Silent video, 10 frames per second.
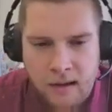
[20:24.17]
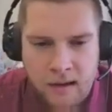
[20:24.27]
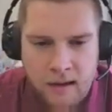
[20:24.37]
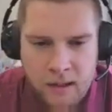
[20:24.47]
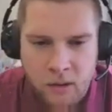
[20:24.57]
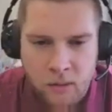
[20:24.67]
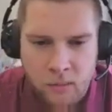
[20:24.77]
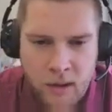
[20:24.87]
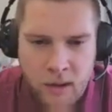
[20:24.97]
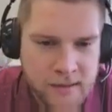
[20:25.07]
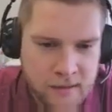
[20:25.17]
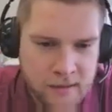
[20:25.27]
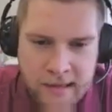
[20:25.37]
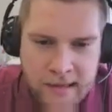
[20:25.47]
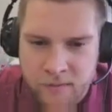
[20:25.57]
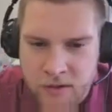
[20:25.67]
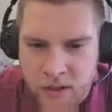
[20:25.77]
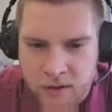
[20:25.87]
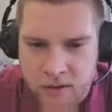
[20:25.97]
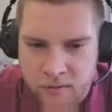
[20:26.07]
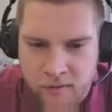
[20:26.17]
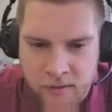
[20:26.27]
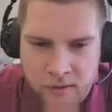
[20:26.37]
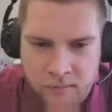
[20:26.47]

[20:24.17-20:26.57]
Uh, it'll bind to the negative charge of the